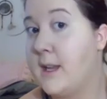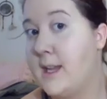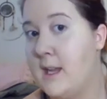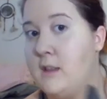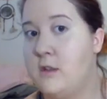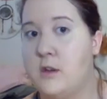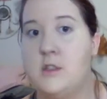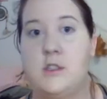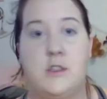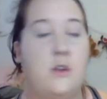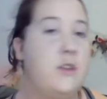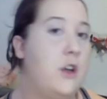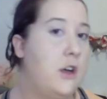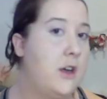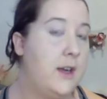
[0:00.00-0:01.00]
Like, it looks
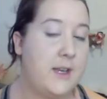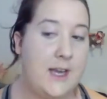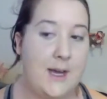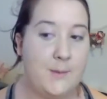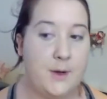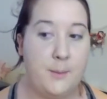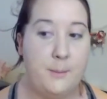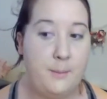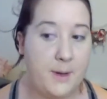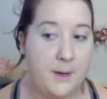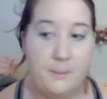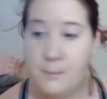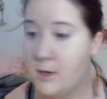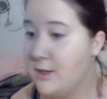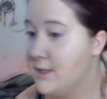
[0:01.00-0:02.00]
so dark on camera, but
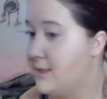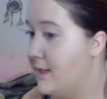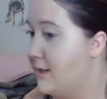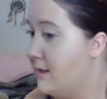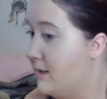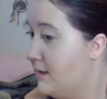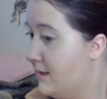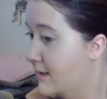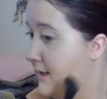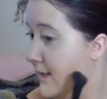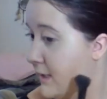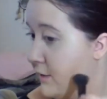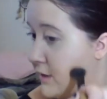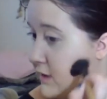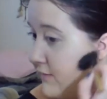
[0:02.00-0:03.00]
in person,
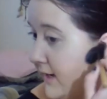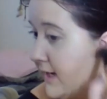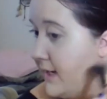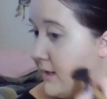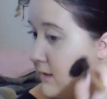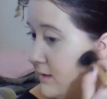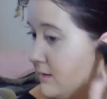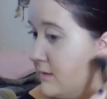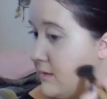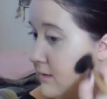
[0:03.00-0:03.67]
it looks fine.